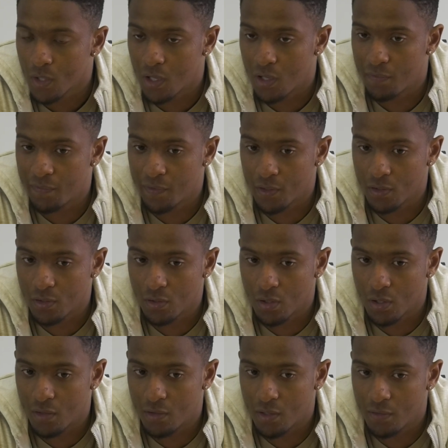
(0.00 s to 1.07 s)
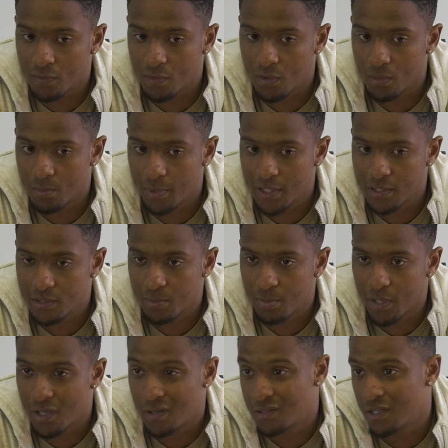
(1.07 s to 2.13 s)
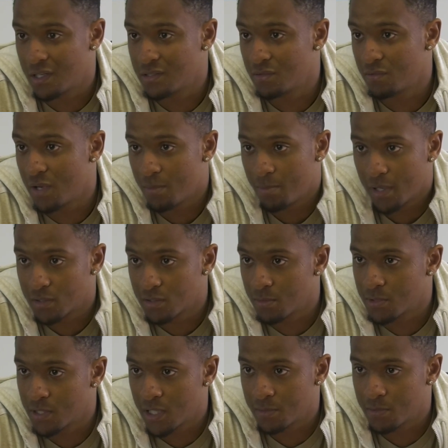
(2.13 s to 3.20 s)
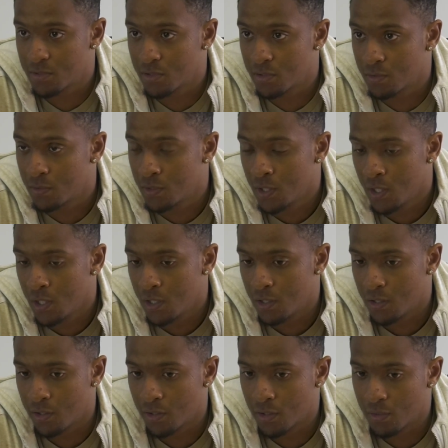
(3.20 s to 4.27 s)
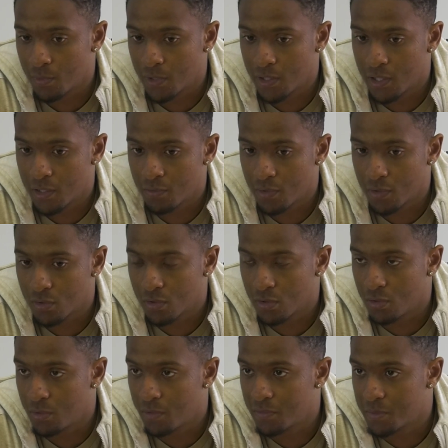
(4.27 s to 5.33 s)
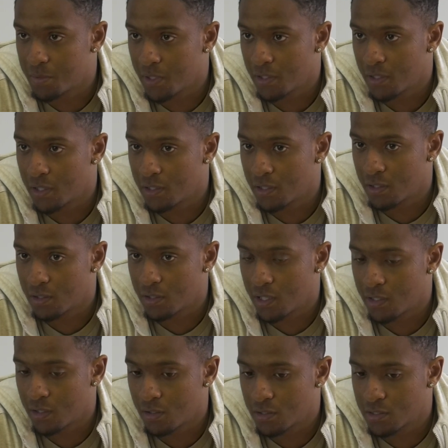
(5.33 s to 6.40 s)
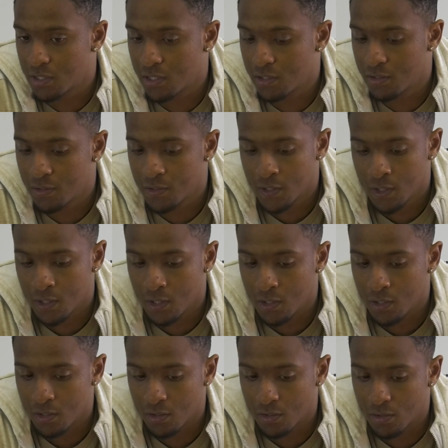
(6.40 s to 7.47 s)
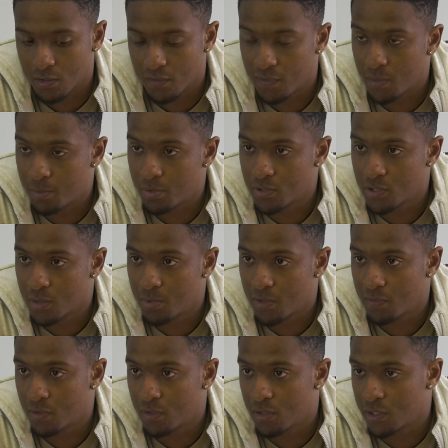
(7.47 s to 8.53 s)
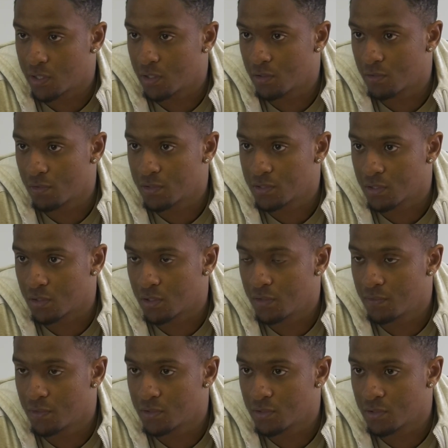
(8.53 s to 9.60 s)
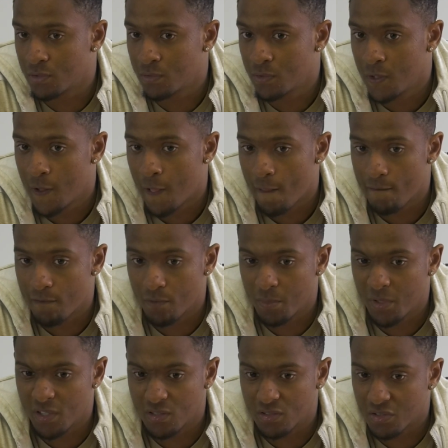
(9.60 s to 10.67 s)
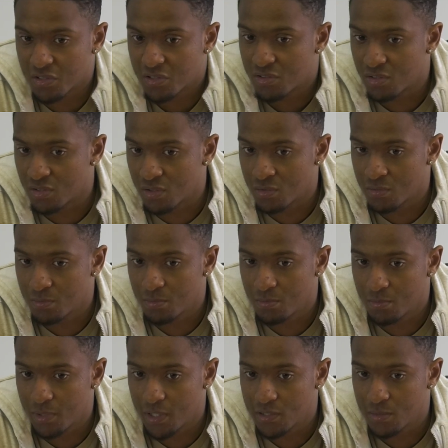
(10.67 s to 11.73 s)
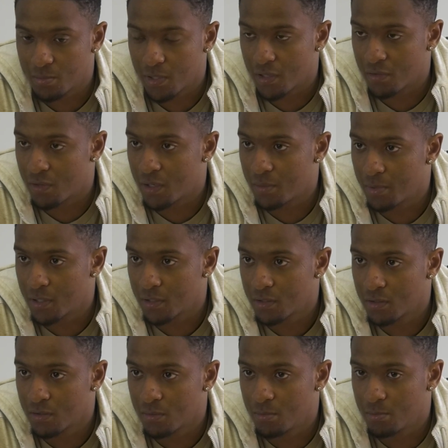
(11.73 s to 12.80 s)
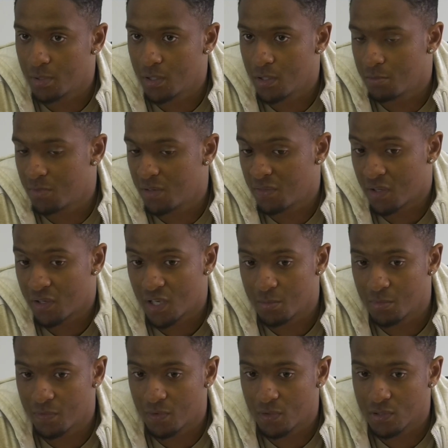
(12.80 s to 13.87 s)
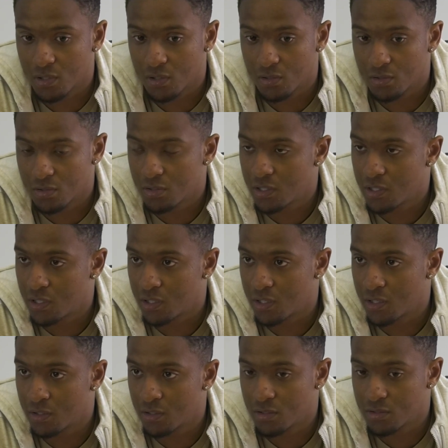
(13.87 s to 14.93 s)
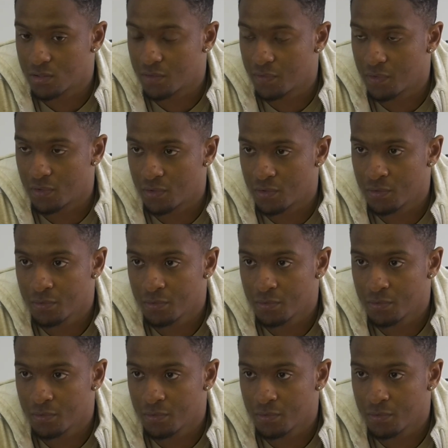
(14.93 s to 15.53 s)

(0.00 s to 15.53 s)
I think, you know, I've got to basically play as a right back sometimes, so, you know, when Henrik or whoever's playing down our side, you know, if they push up, I've got to get across and cover, so for me, it's just, you know, basically playing right back. But I've done that before, so, and again, it's nothing new.